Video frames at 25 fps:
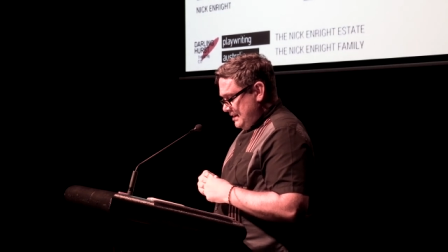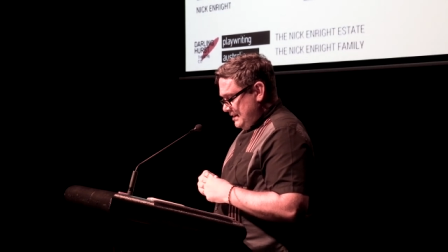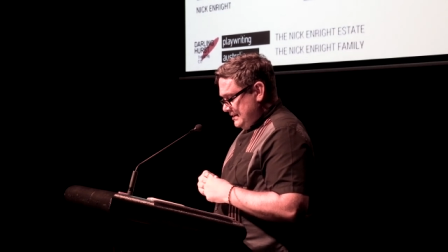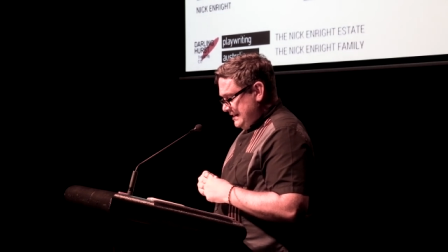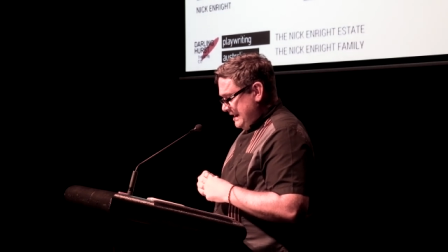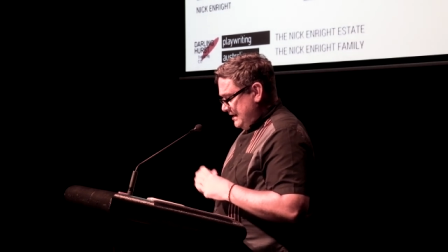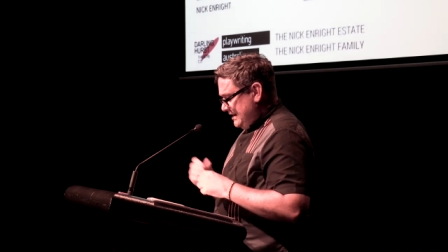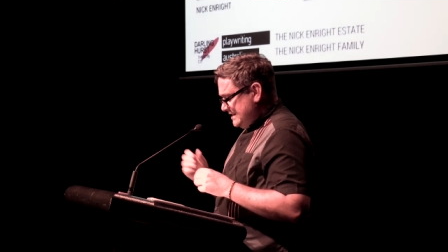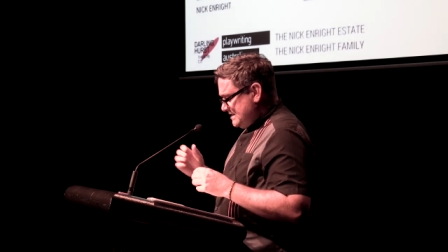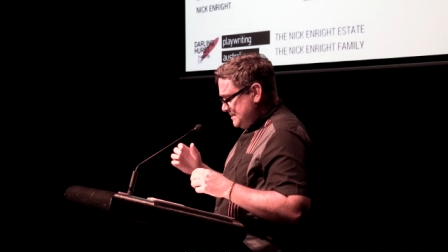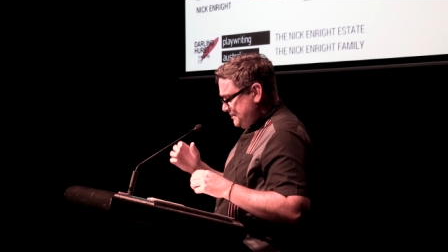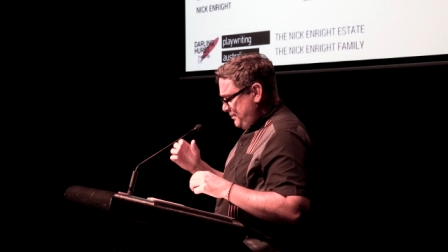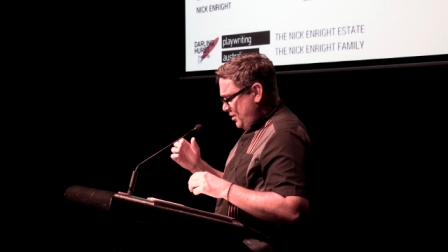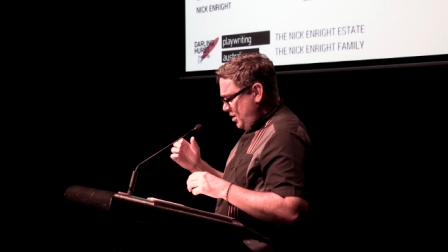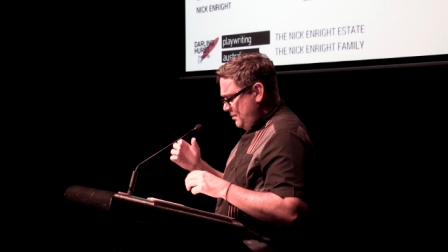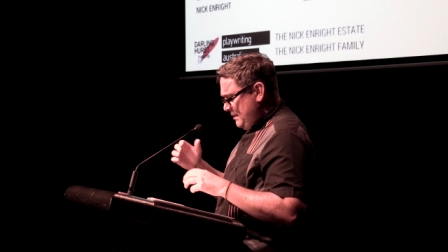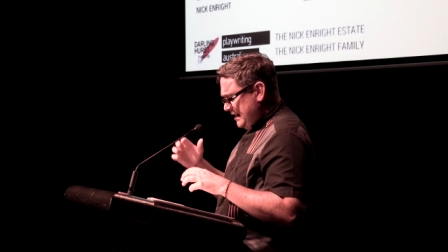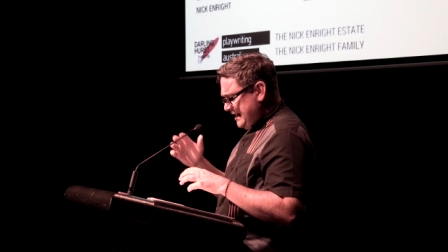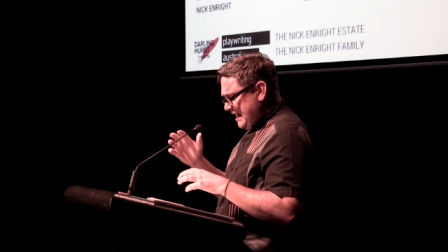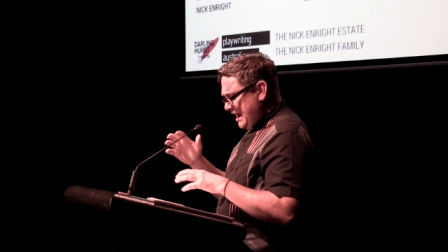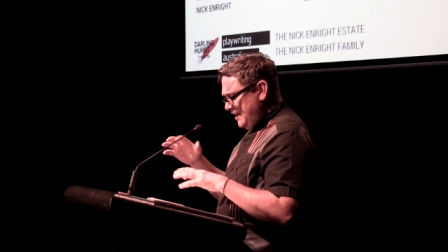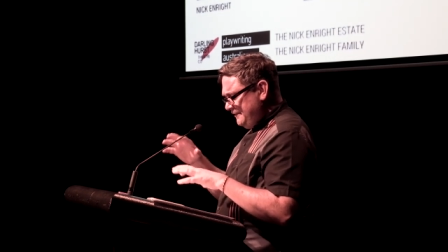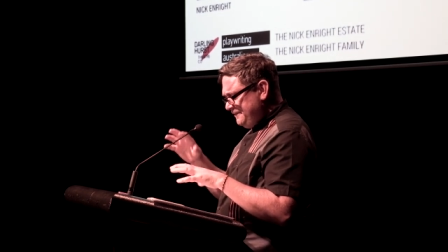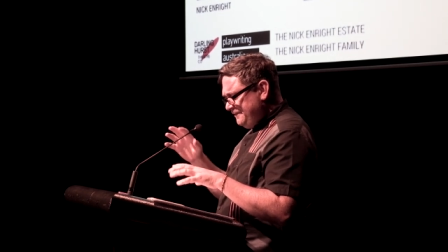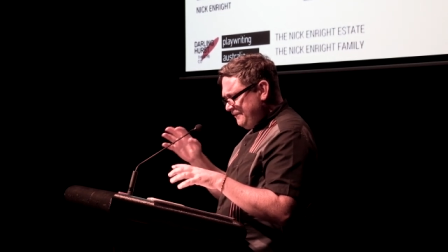Now, it's a poem, I
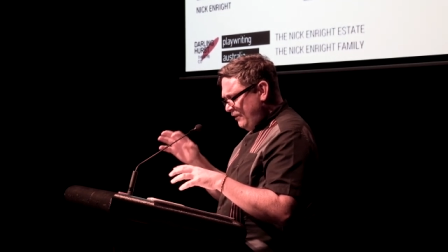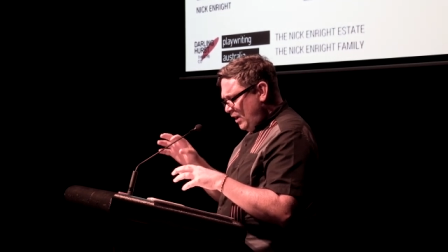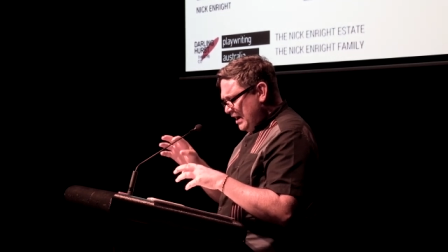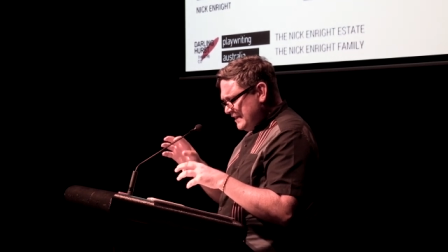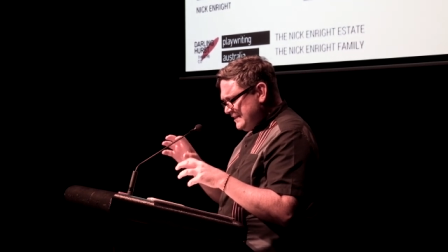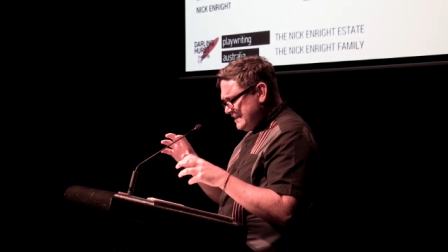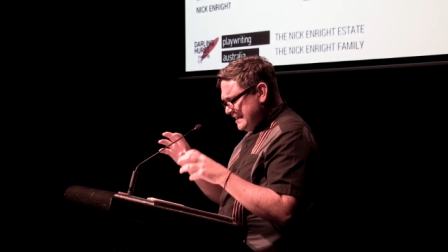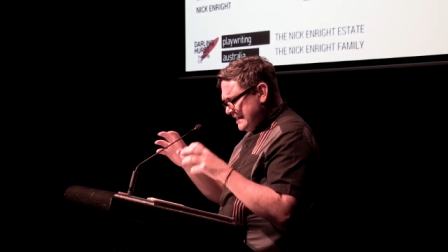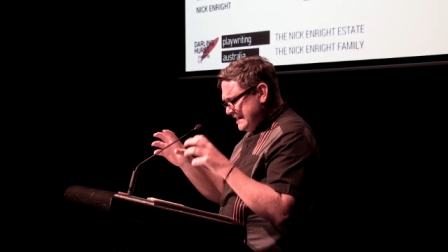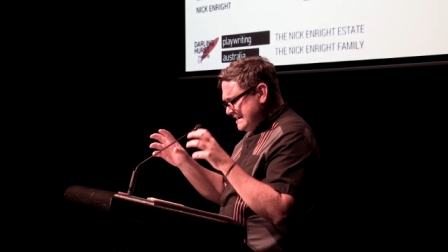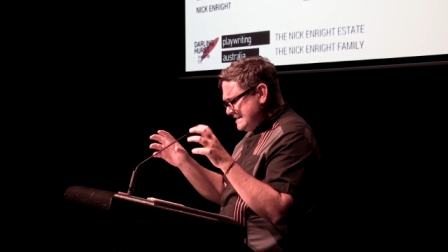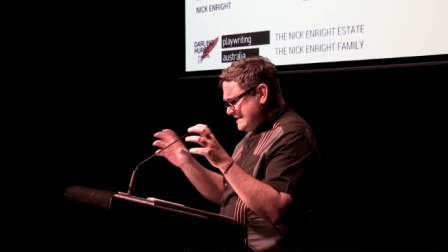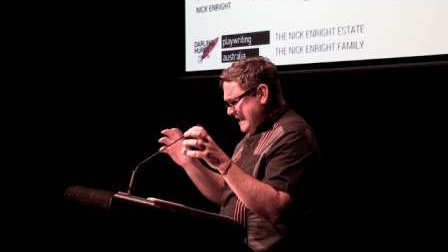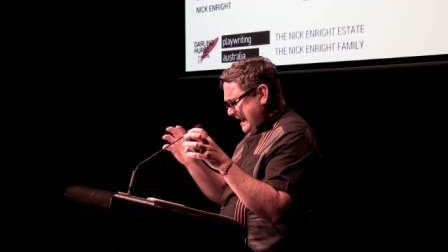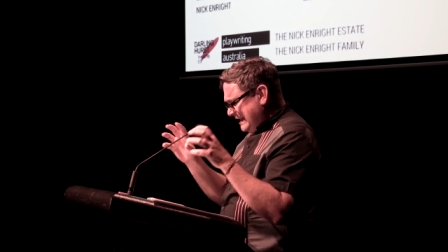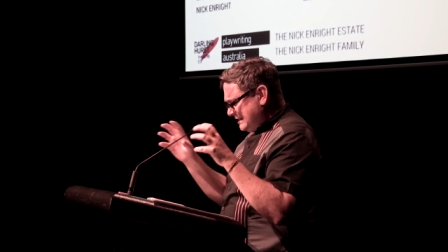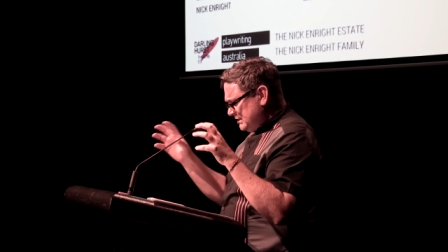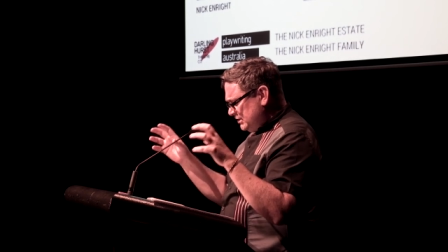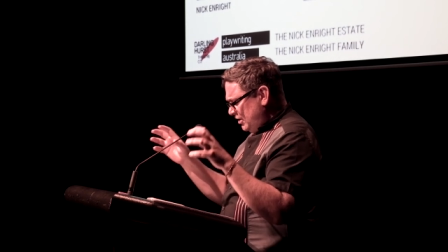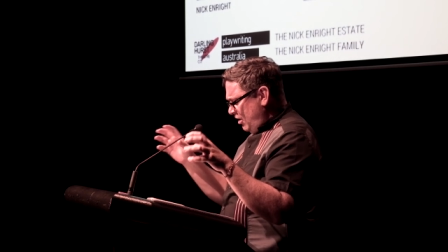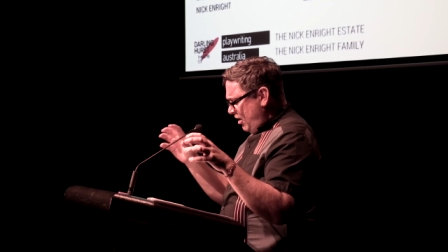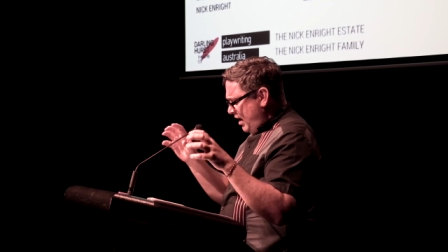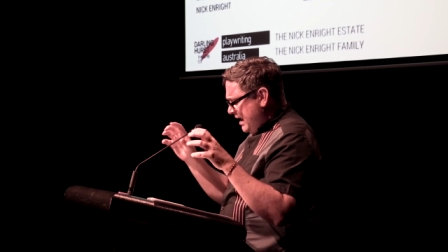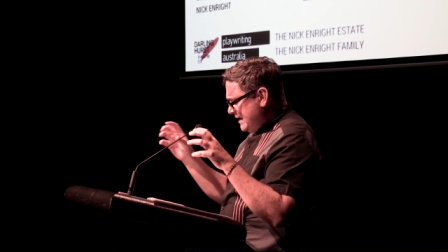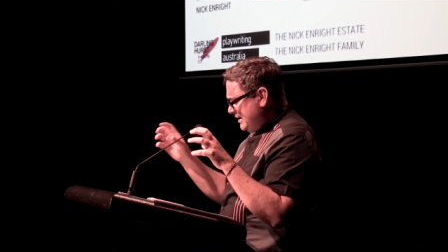can't find the exact
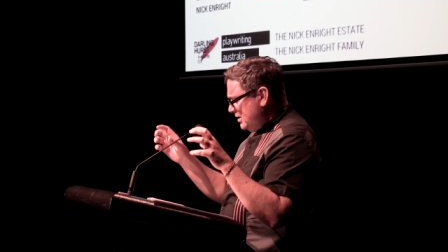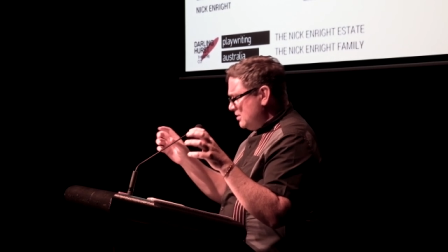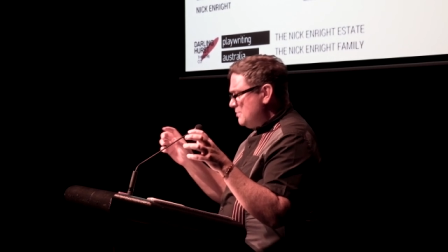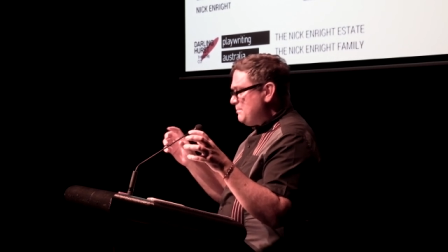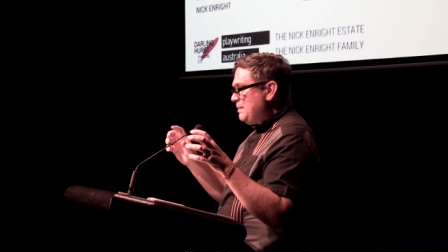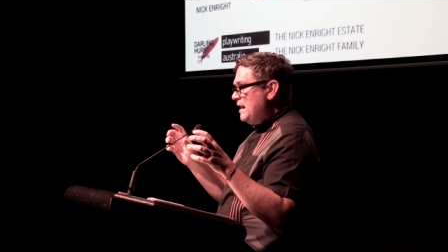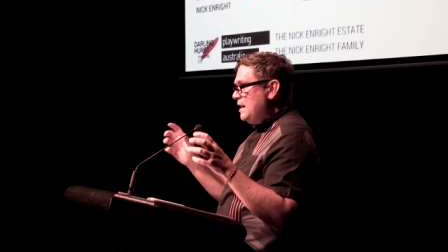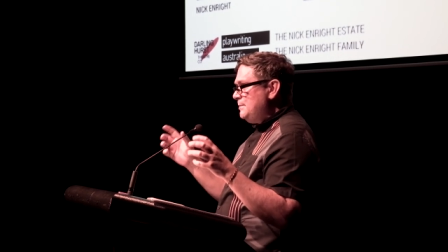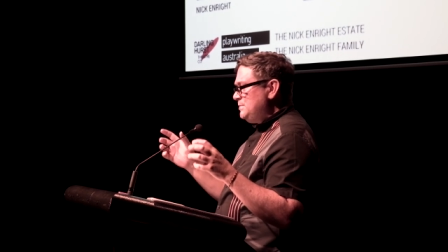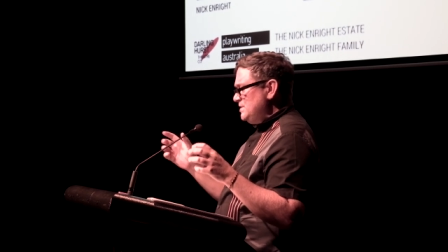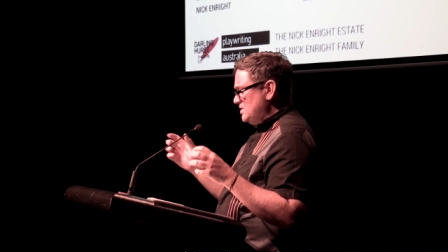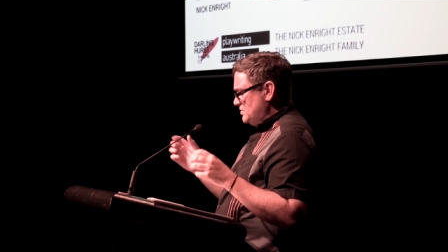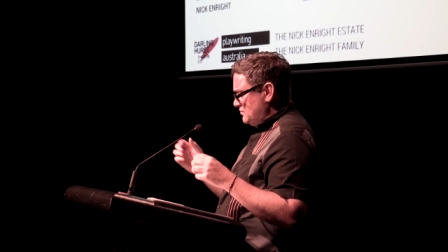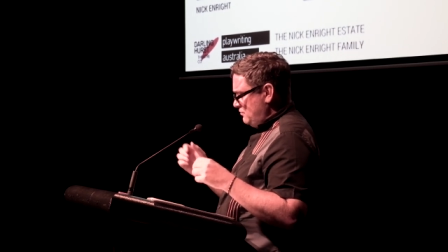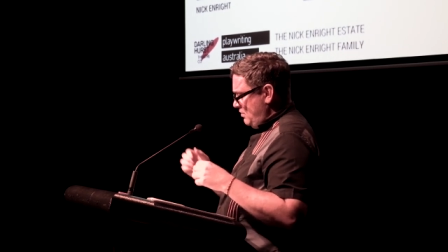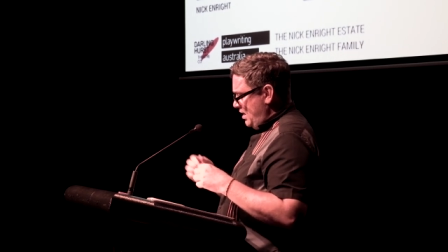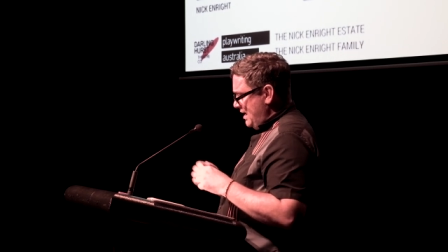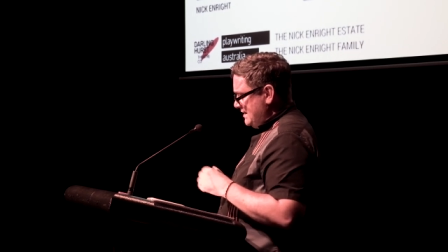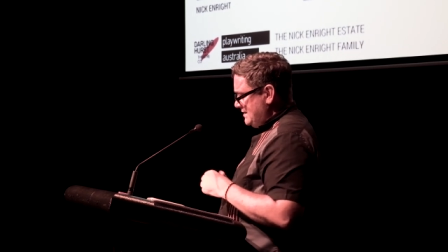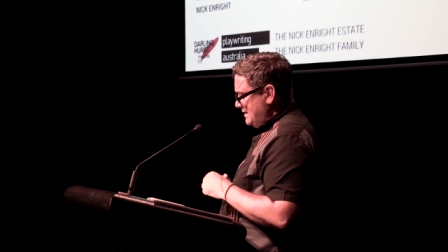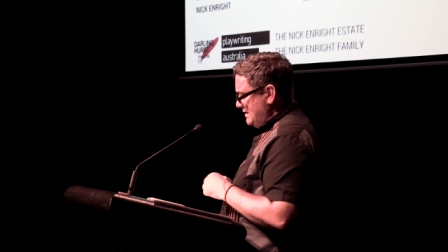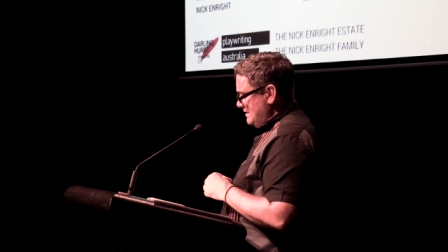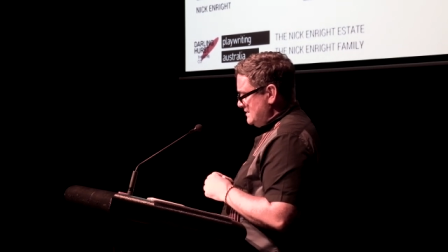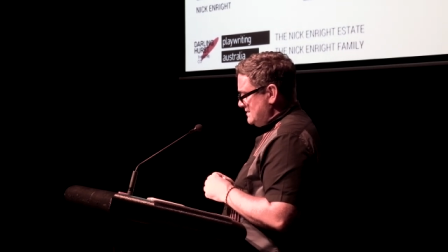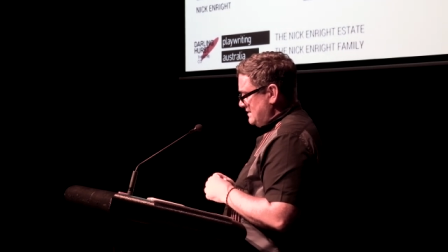line in the published
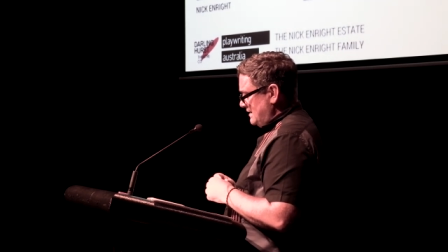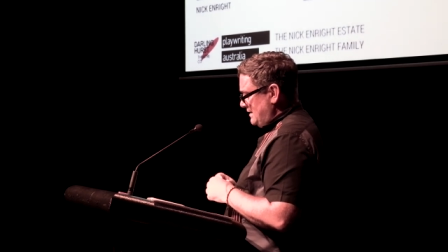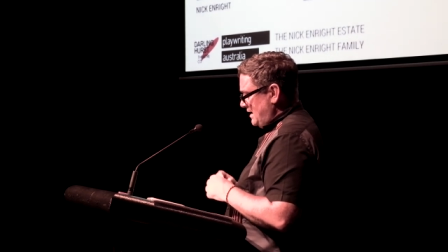writings,